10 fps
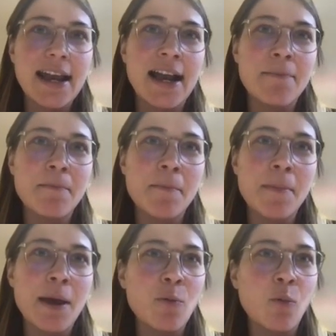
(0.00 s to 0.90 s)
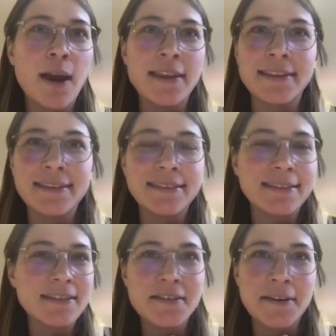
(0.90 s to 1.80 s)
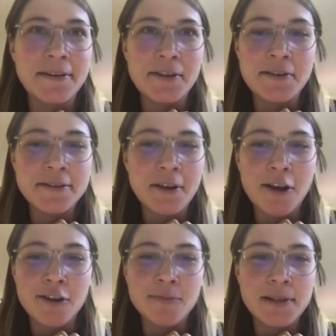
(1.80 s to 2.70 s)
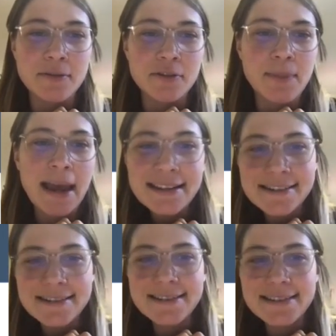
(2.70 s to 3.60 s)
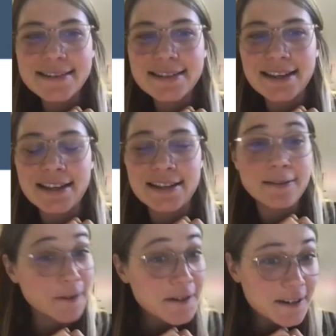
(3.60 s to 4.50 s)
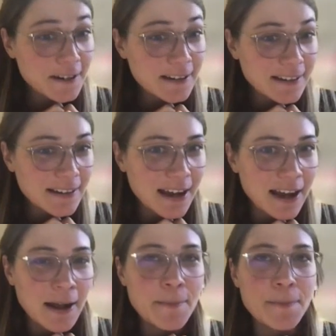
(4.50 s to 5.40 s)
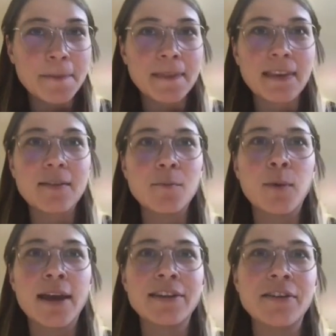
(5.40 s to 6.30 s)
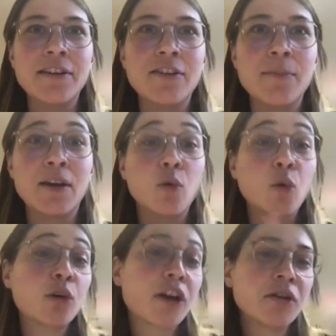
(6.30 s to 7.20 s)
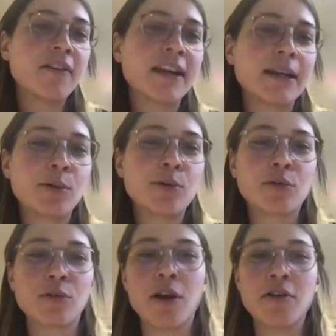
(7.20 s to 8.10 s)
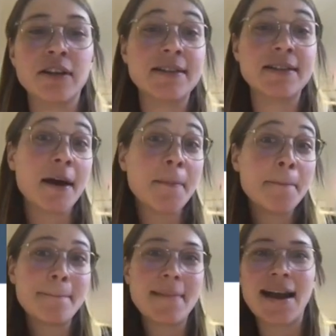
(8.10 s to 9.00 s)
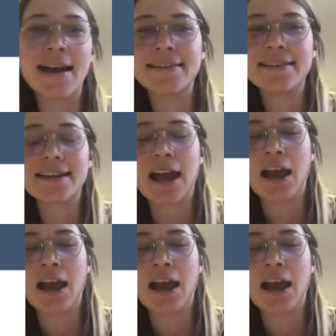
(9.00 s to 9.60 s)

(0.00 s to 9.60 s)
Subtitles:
whether using open source packages is sufficient, whether you need to make all code available or only some, and